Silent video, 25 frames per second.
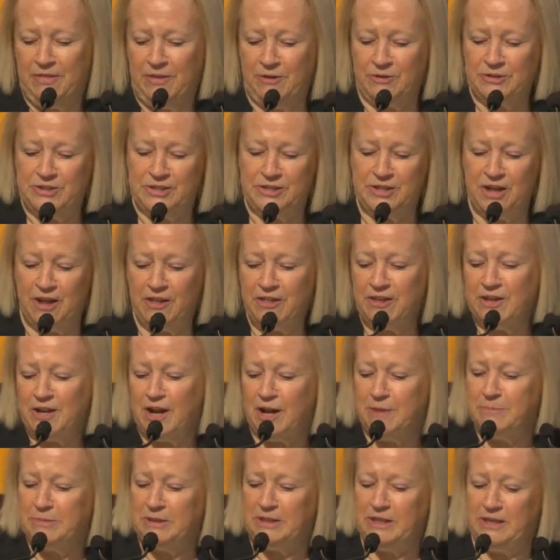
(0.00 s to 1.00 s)
there's nothing
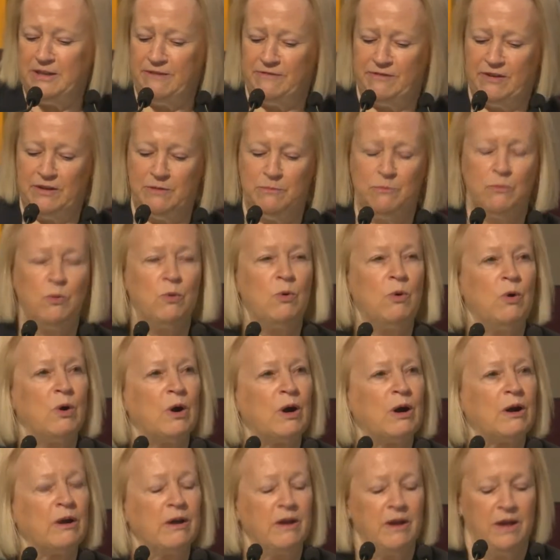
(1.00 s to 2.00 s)
I believe in
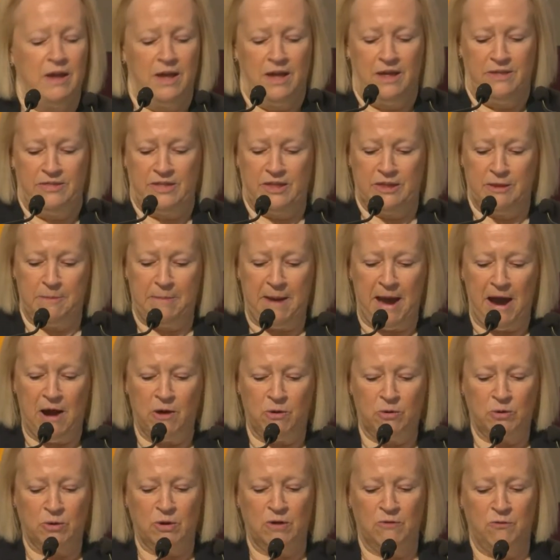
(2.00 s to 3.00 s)
more than the
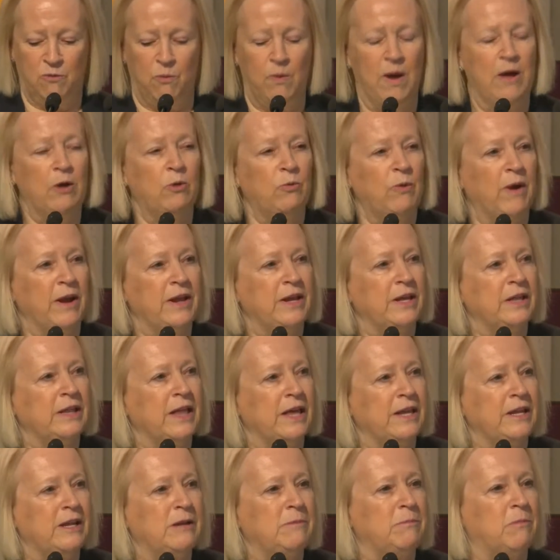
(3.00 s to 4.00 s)
power of
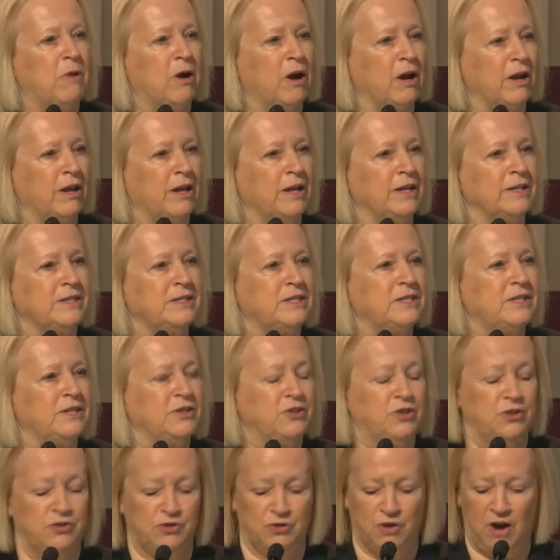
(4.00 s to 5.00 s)
well-regulated markets
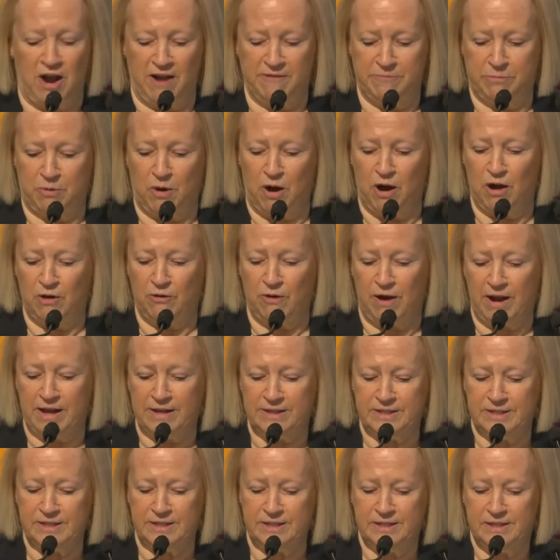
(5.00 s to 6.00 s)
to drive
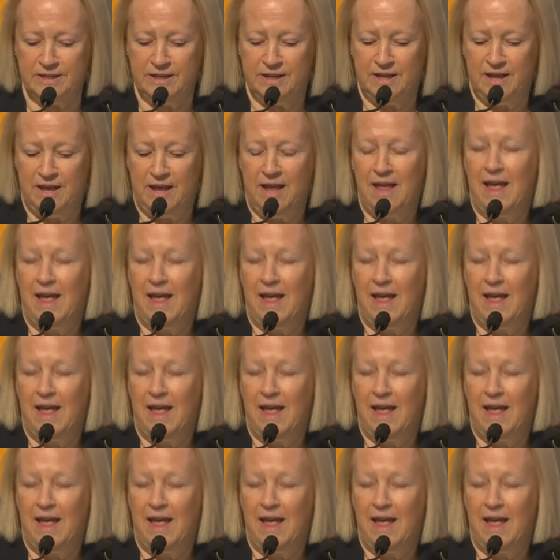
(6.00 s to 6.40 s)
progress.